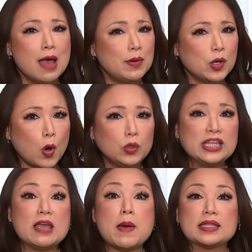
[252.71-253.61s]
but
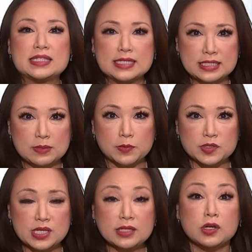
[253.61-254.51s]
only about sixty
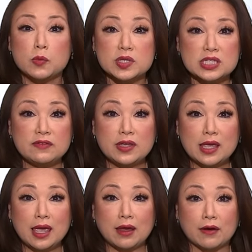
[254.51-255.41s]
percent are receiving
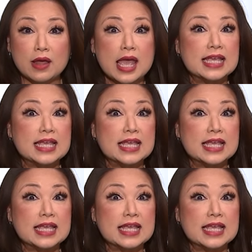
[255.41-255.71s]
care.